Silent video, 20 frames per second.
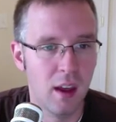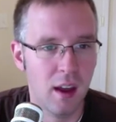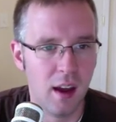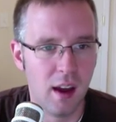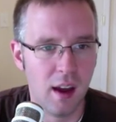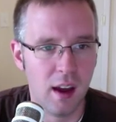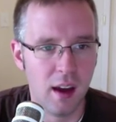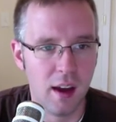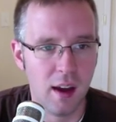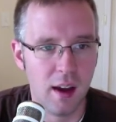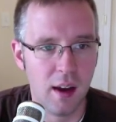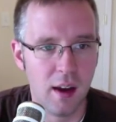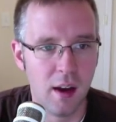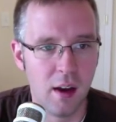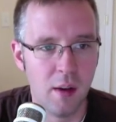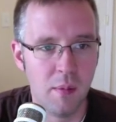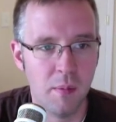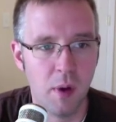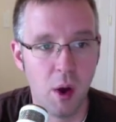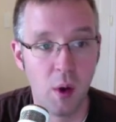
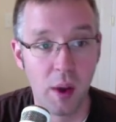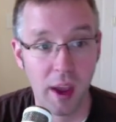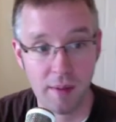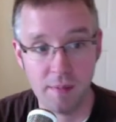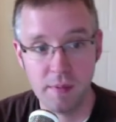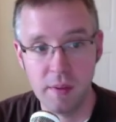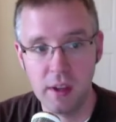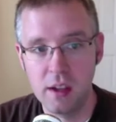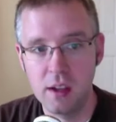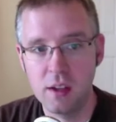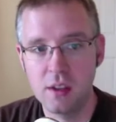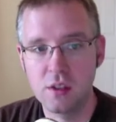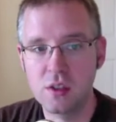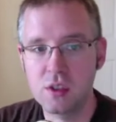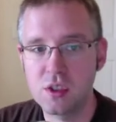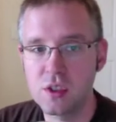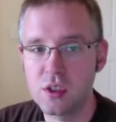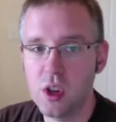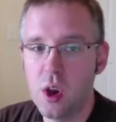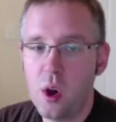Okay,
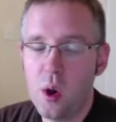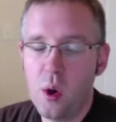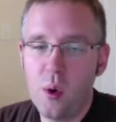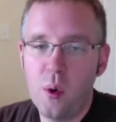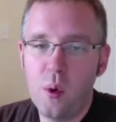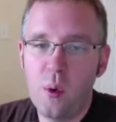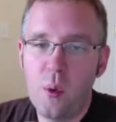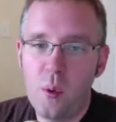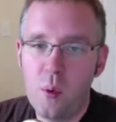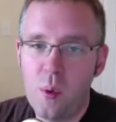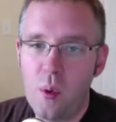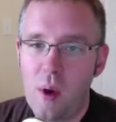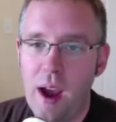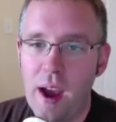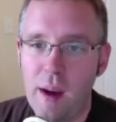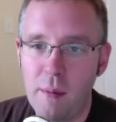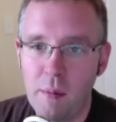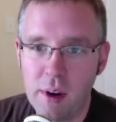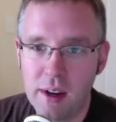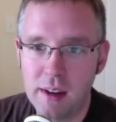so
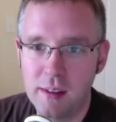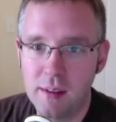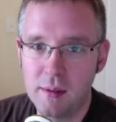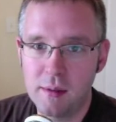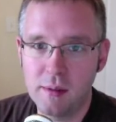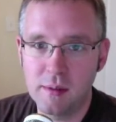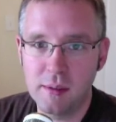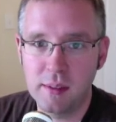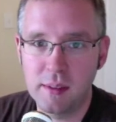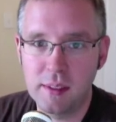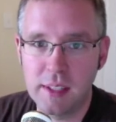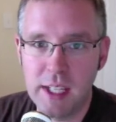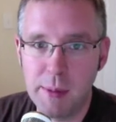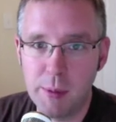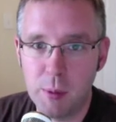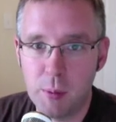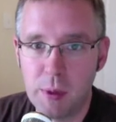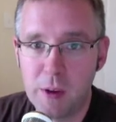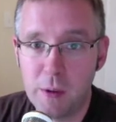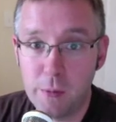I want to keep
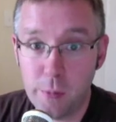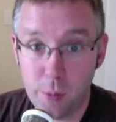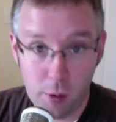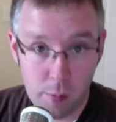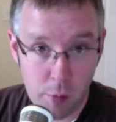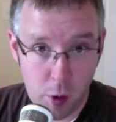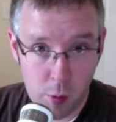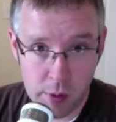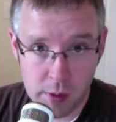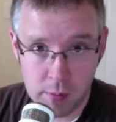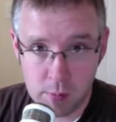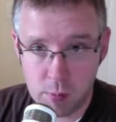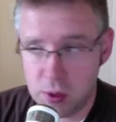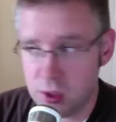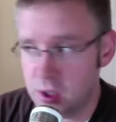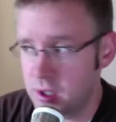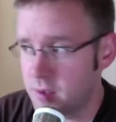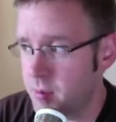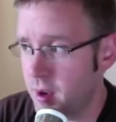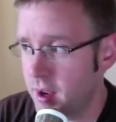it real for a moment,
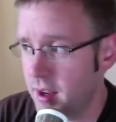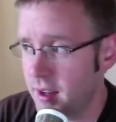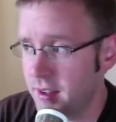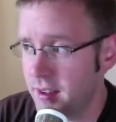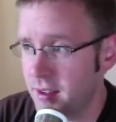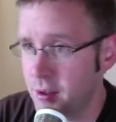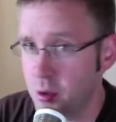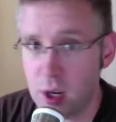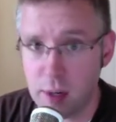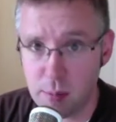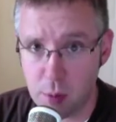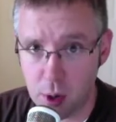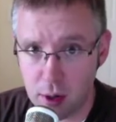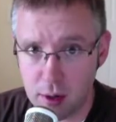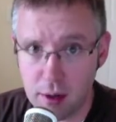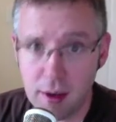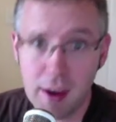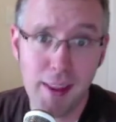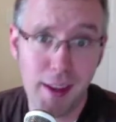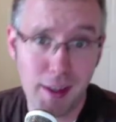which is my
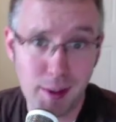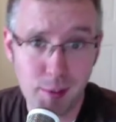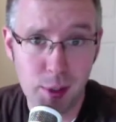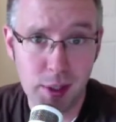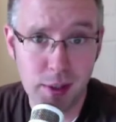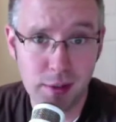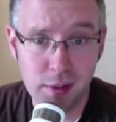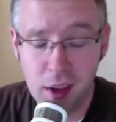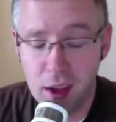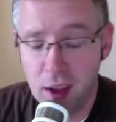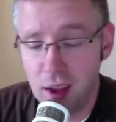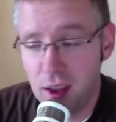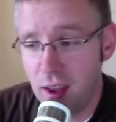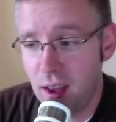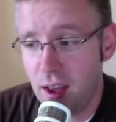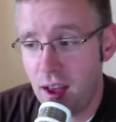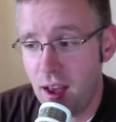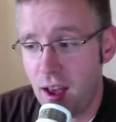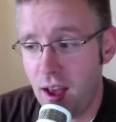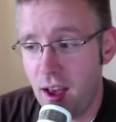trademark, I like to believe,
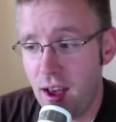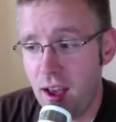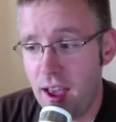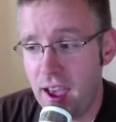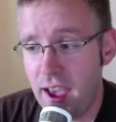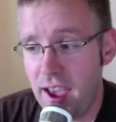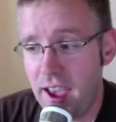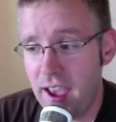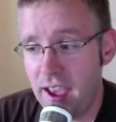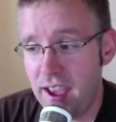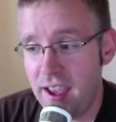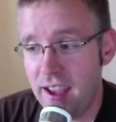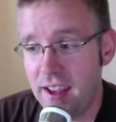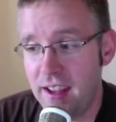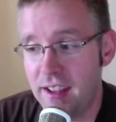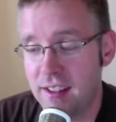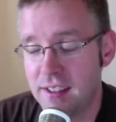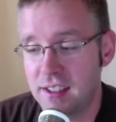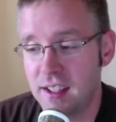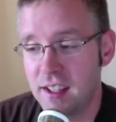
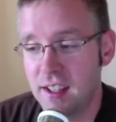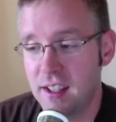and